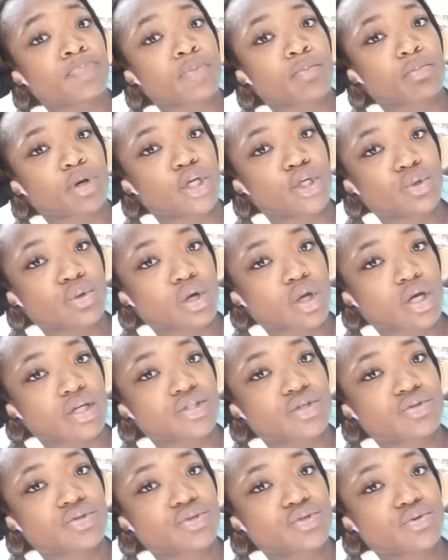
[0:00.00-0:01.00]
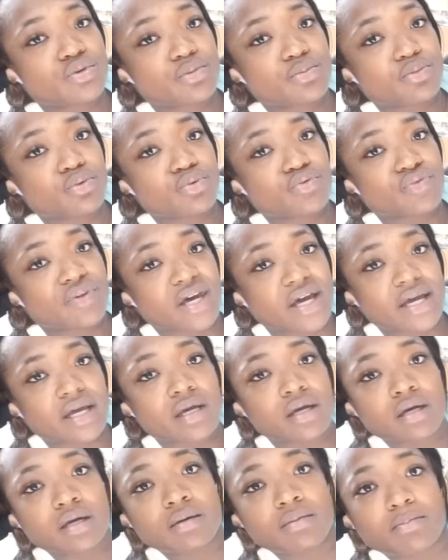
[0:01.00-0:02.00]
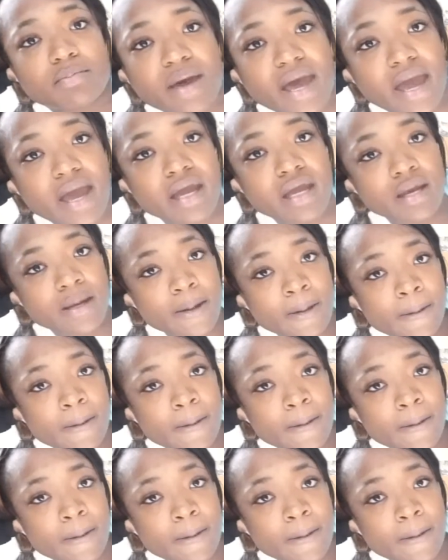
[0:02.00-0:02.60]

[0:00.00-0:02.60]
But you could also do the move like back,